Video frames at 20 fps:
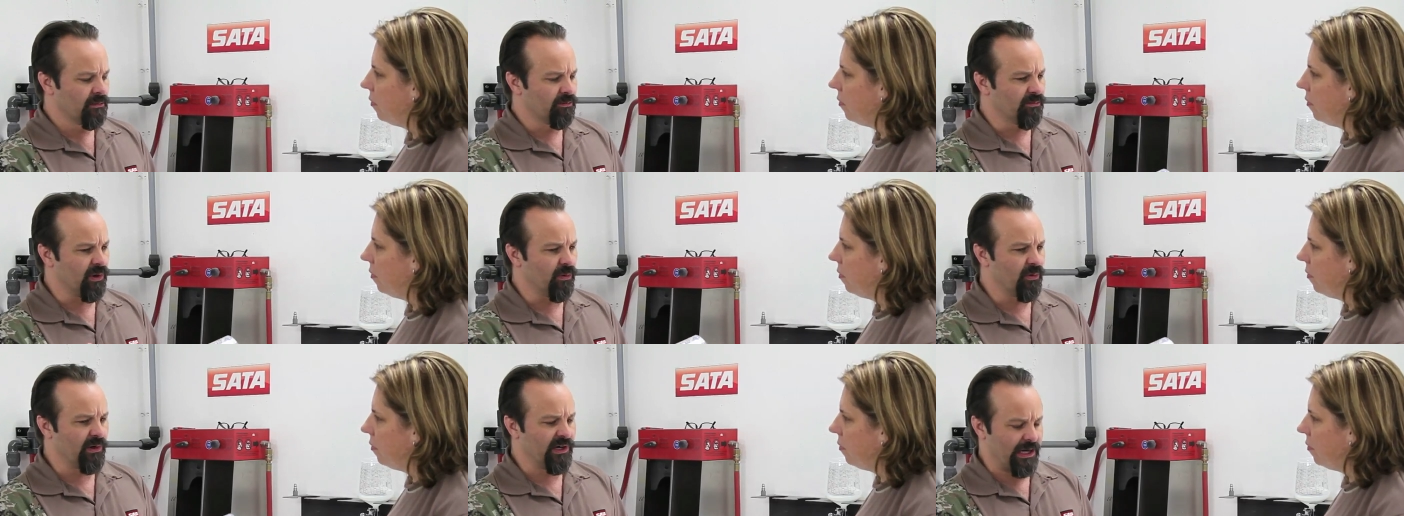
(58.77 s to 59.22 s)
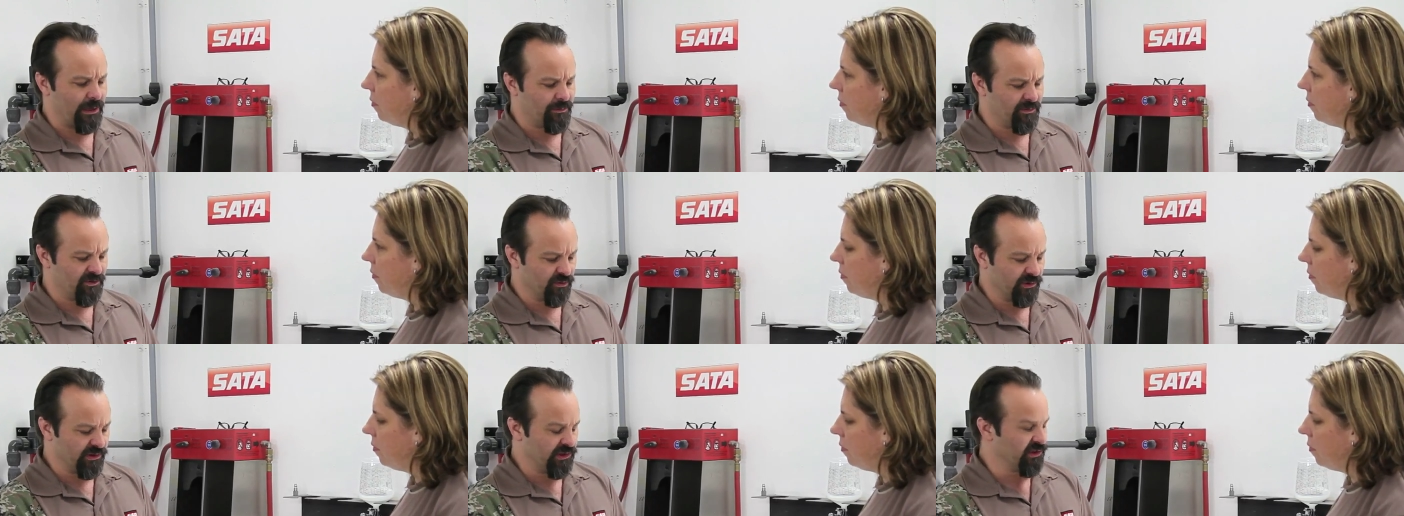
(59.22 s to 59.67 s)
Speaker 1: But what
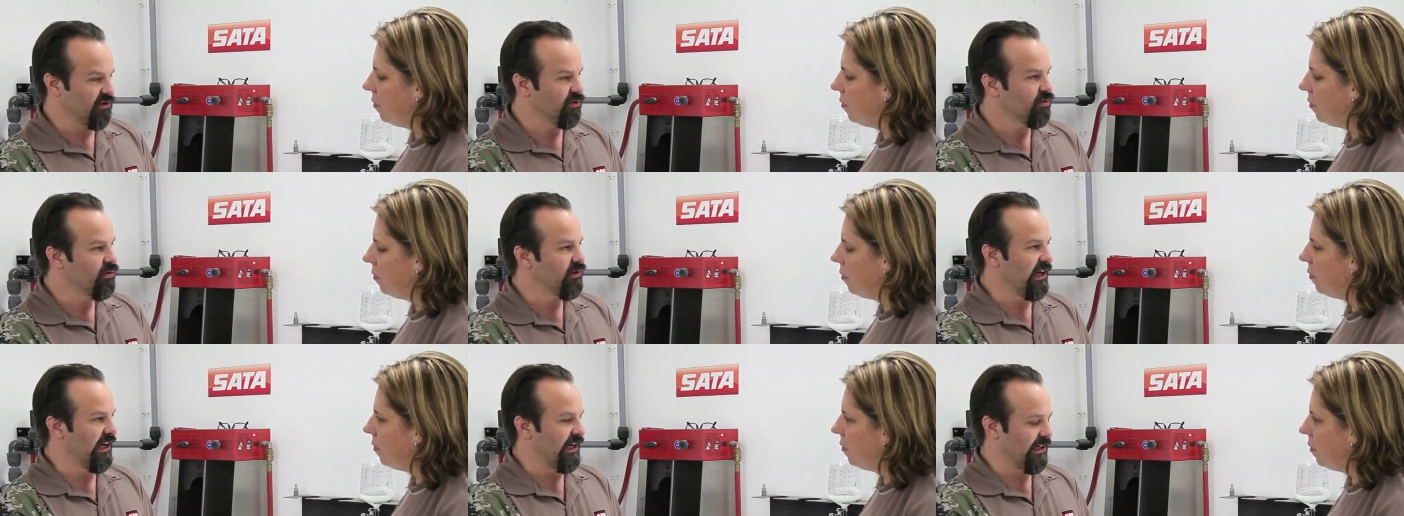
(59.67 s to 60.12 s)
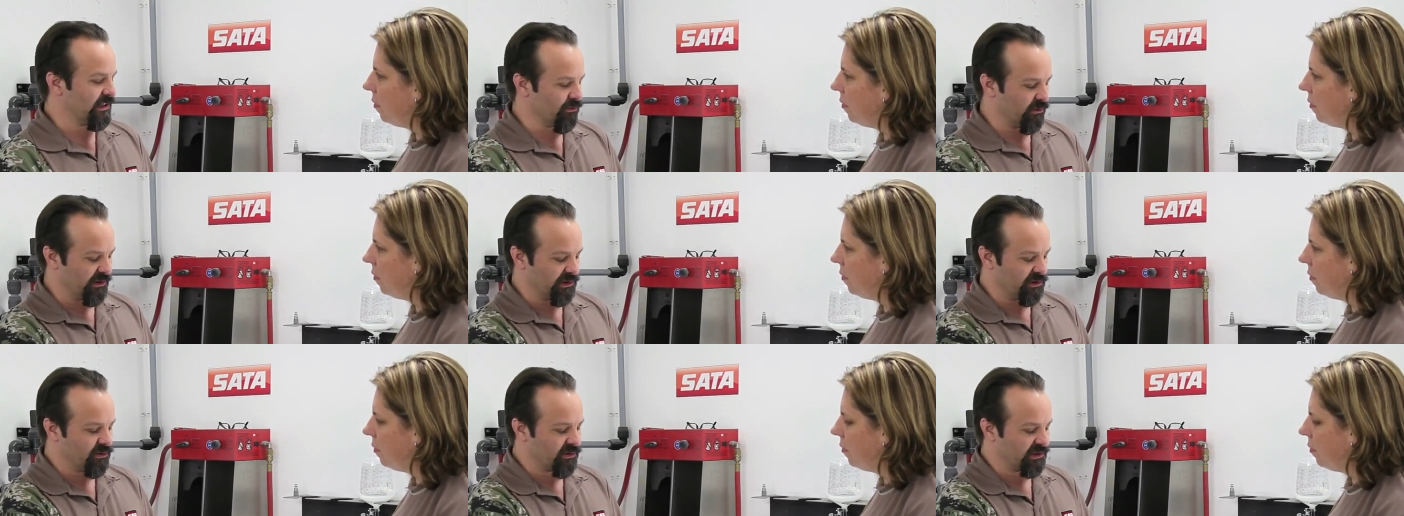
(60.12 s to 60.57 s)
happens when you do that,
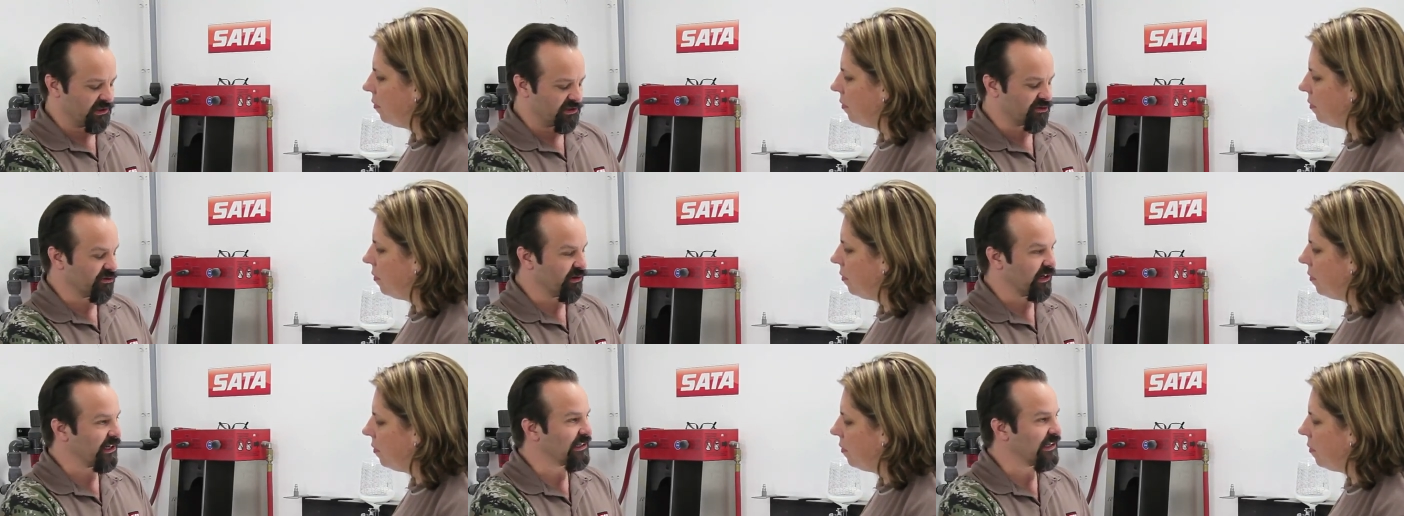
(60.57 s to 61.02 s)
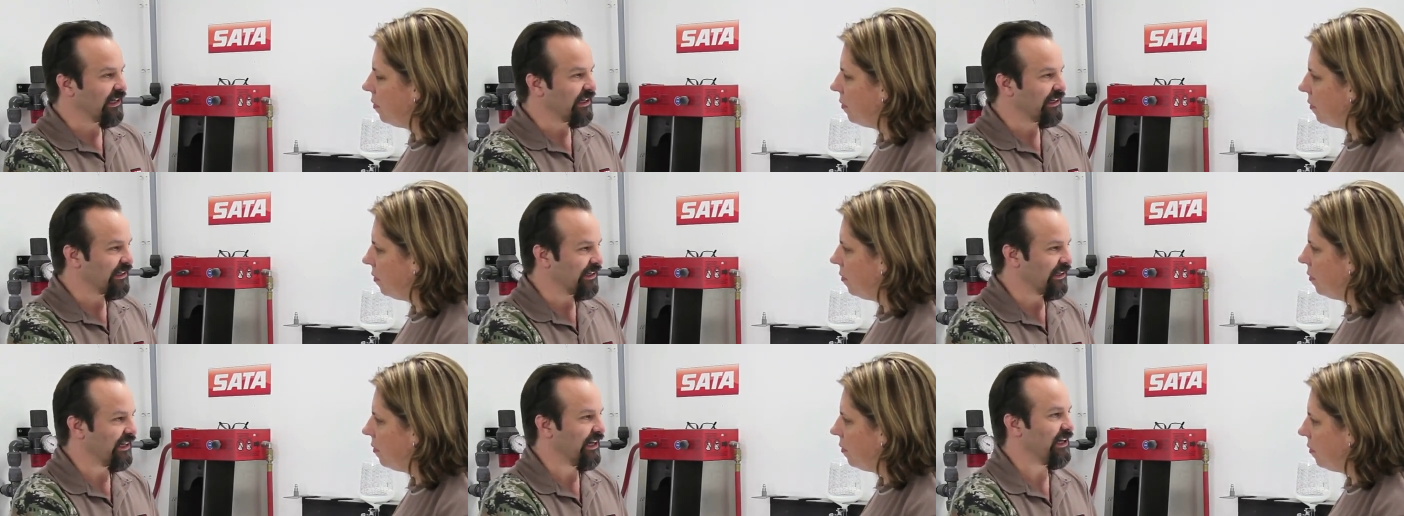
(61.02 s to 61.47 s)
when you restrict
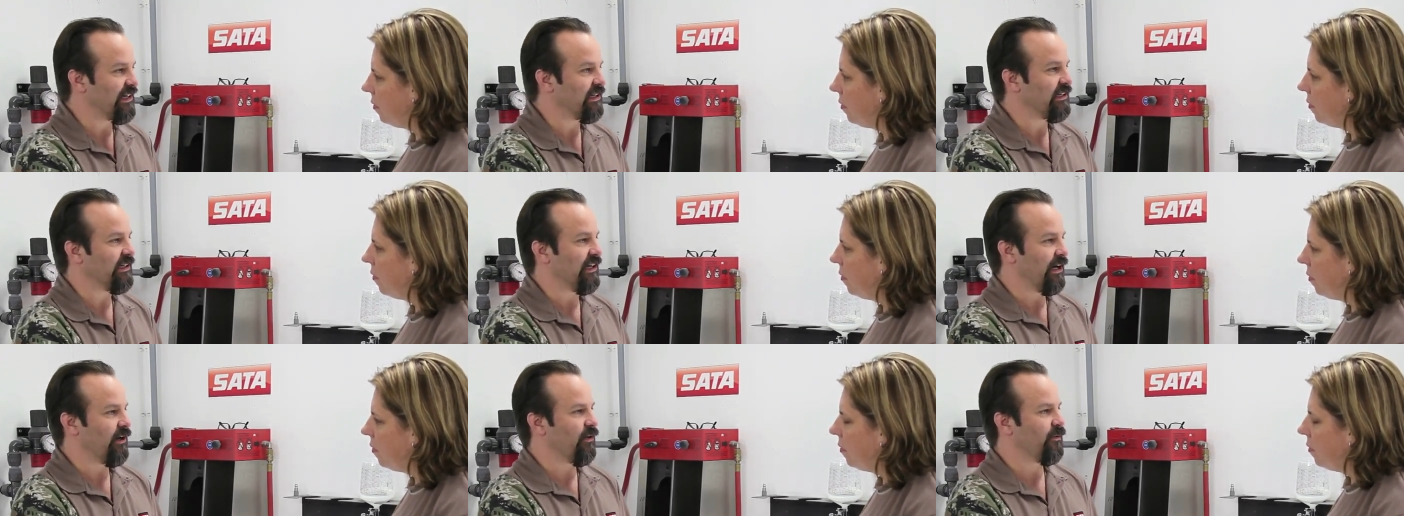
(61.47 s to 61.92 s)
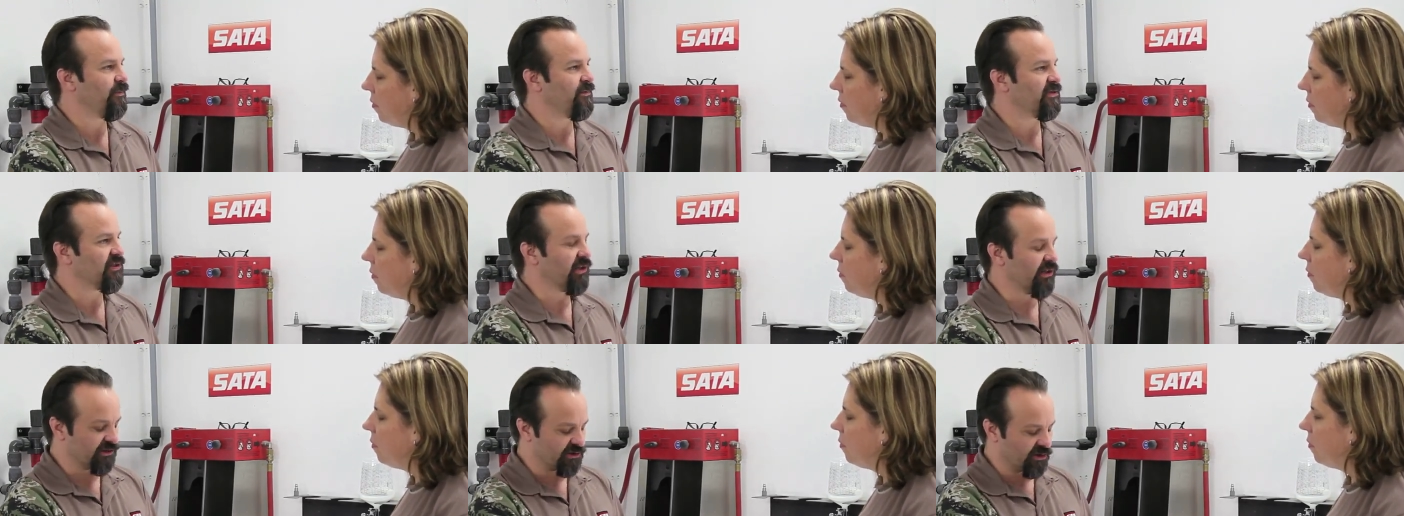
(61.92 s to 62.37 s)
that down,
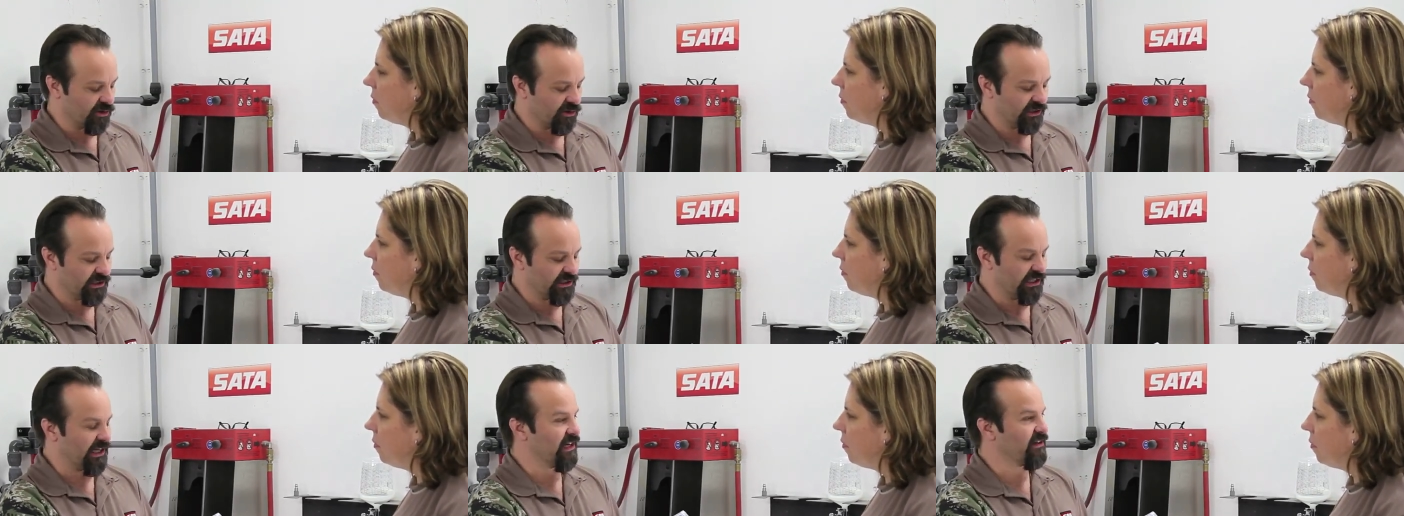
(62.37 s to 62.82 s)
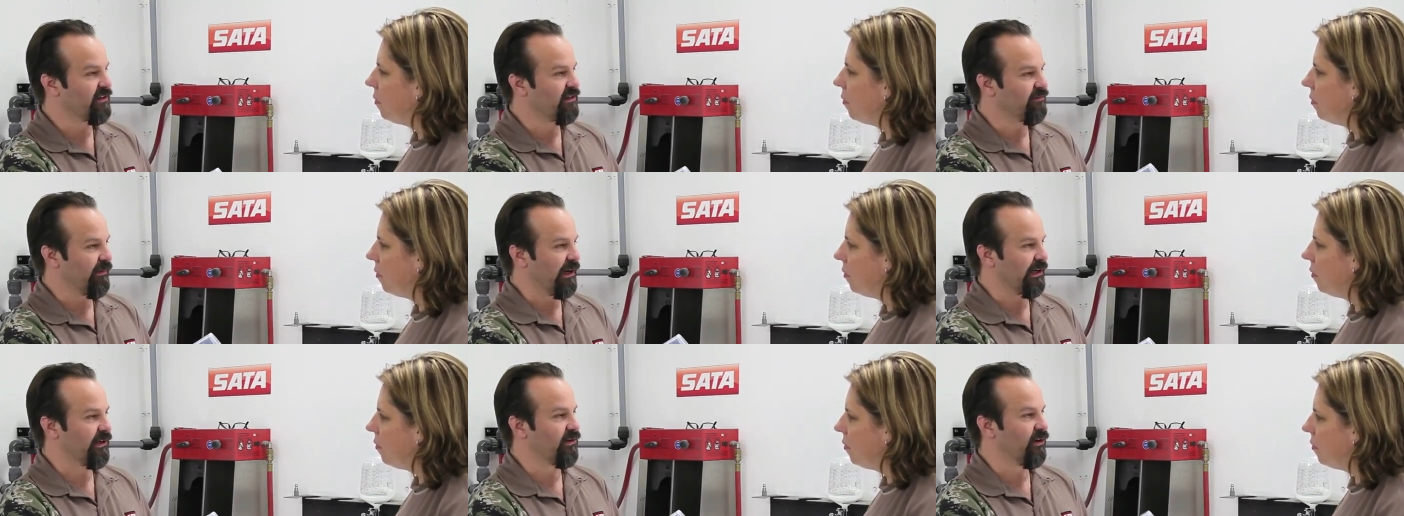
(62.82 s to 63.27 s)
start turning that
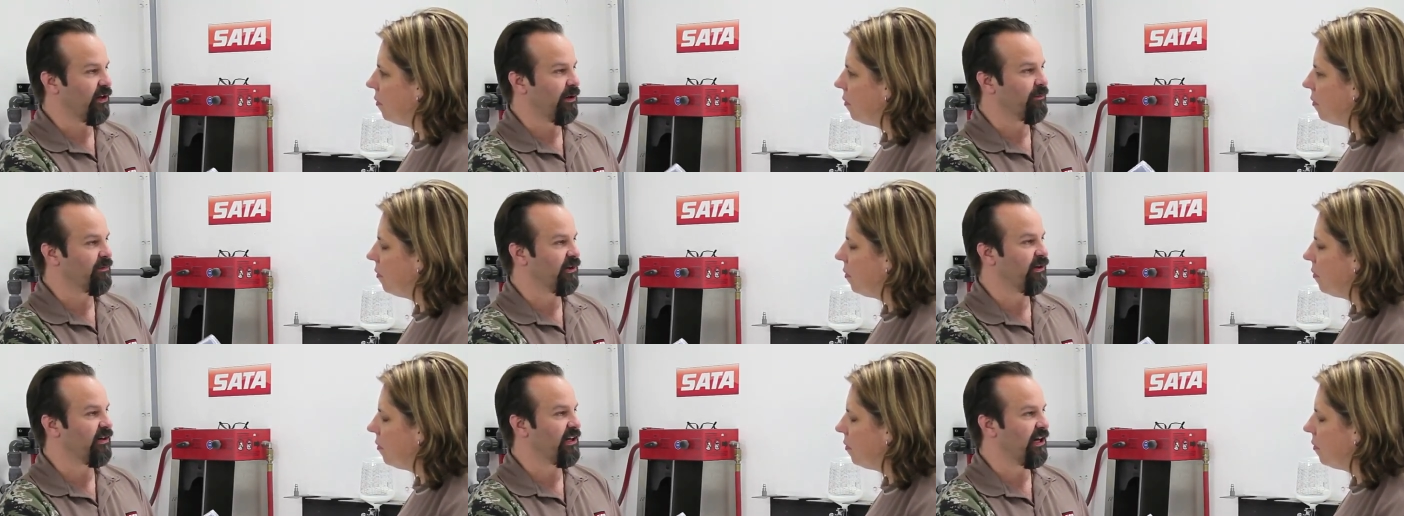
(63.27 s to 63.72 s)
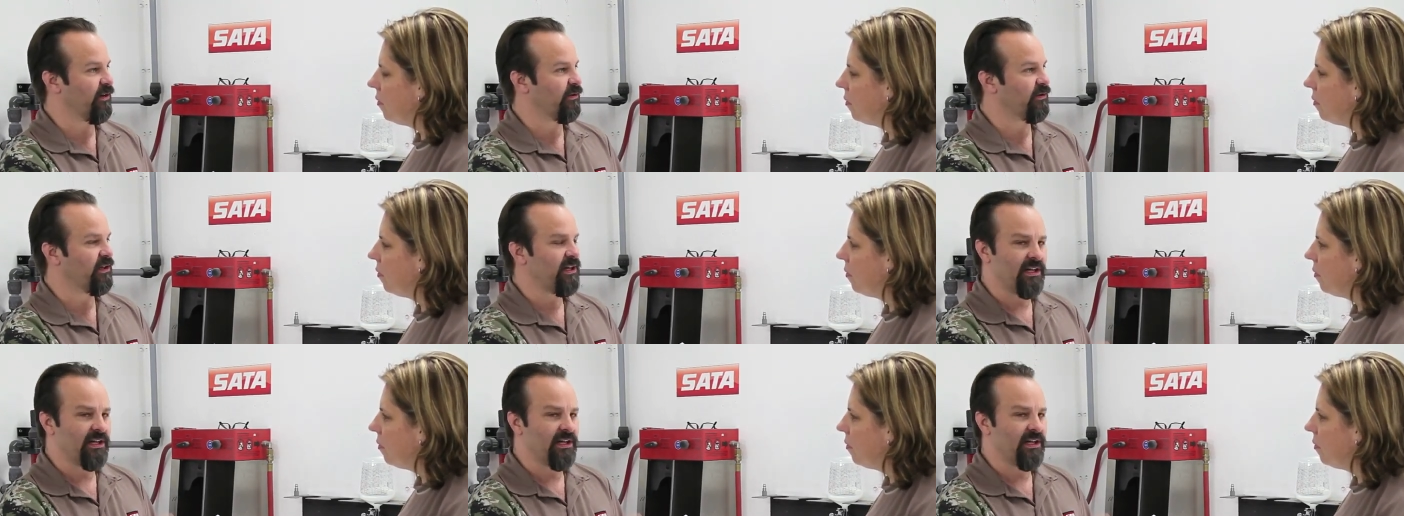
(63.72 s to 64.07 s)
micrometer down,